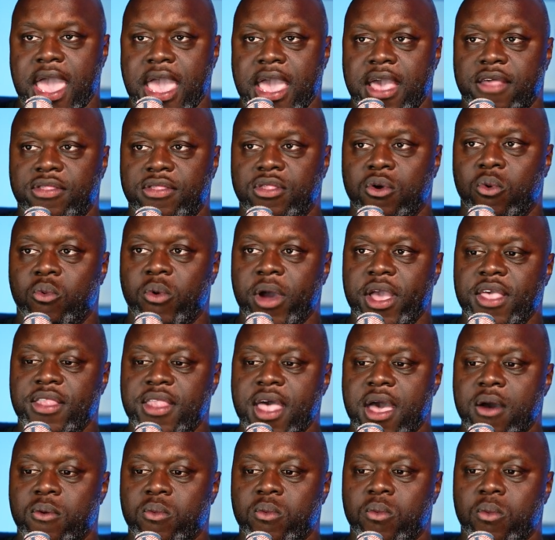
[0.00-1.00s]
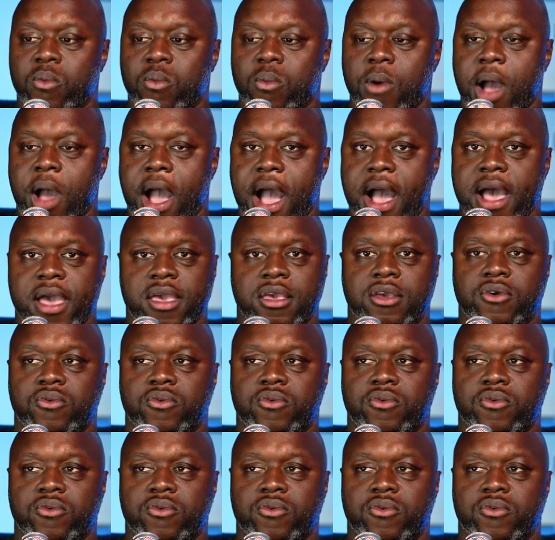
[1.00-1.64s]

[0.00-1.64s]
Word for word: And the way that I